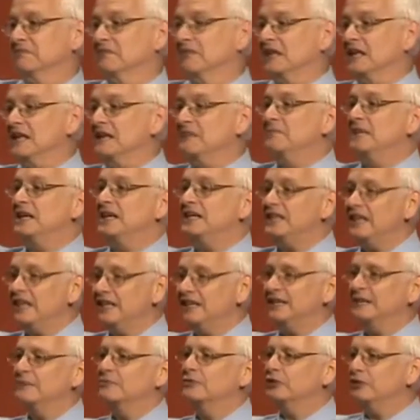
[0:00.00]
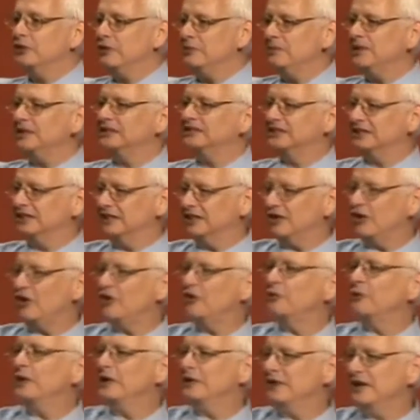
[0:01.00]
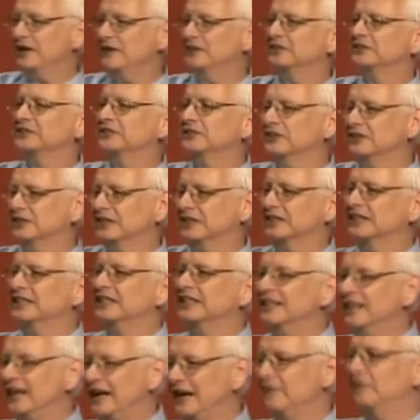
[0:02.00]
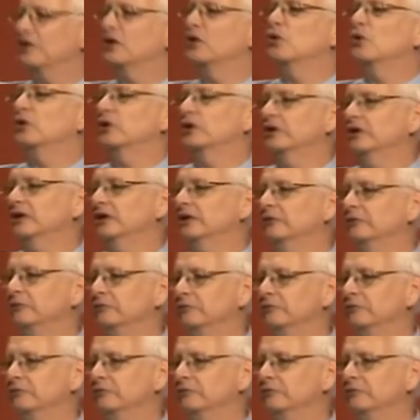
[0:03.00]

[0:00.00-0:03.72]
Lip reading: It may take them 3 months to get all the way around the circuit. Then they have the quarterly